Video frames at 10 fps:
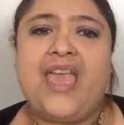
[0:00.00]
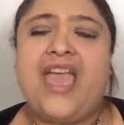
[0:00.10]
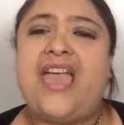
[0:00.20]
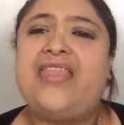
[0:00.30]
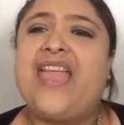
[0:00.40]

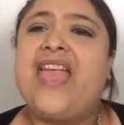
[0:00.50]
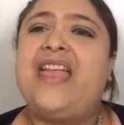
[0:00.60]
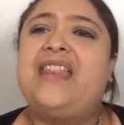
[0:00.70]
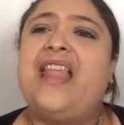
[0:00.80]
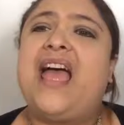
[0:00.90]
And
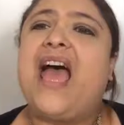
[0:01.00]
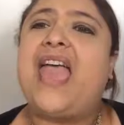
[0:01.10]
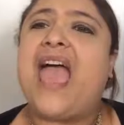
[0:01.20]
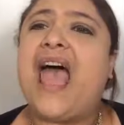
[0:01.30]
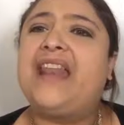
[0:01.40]
then
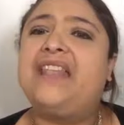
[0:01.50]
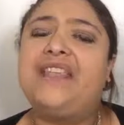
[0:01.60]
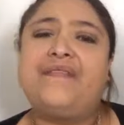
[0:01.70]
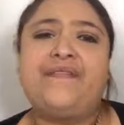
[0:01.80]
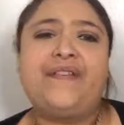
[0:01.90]
I added
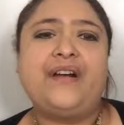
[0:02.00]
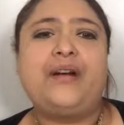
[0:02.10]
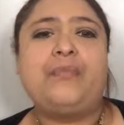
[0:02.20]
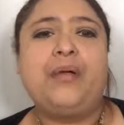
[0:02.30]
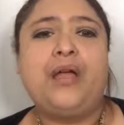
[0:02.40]
the verb